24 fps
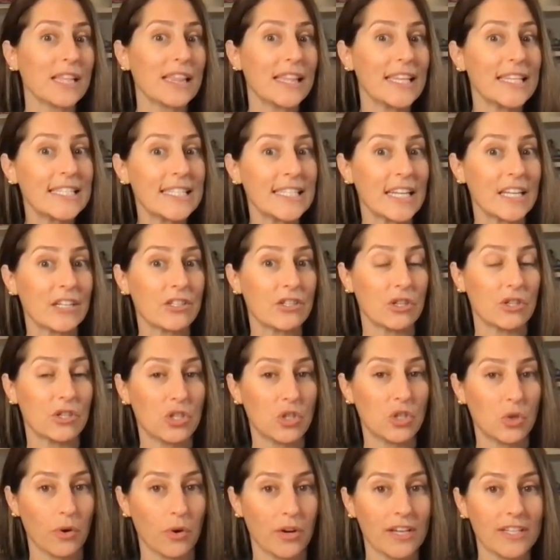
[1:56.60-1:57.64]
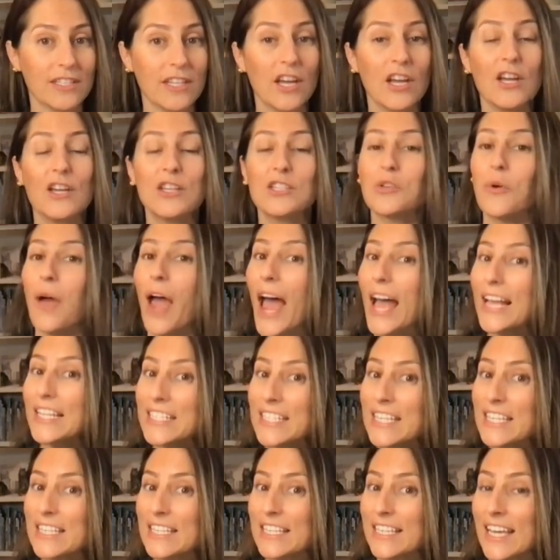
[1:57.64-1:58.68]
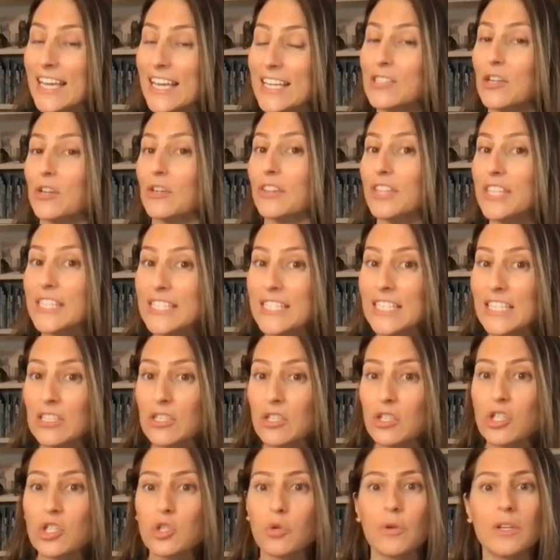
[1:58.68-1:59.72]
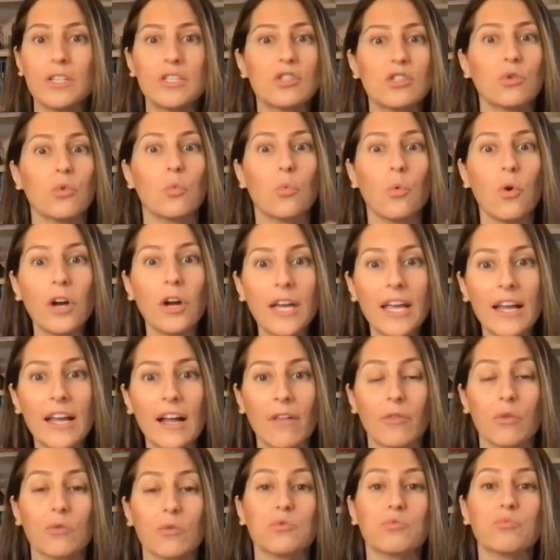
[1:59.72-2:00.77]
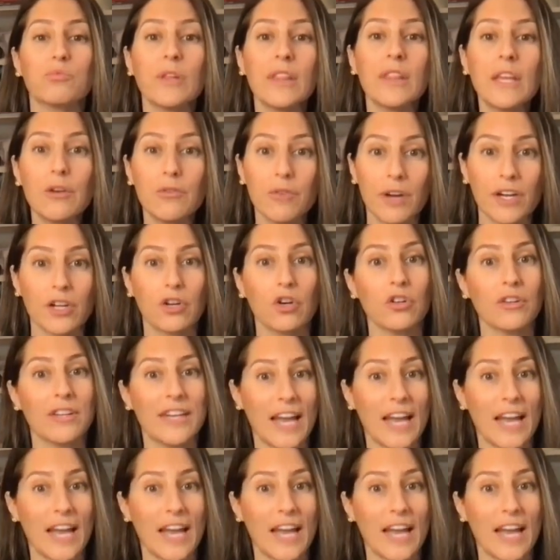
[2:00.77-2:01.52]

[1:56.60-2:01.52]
listening to stories. So as mm. kids are listening to stories, they're working on those really critical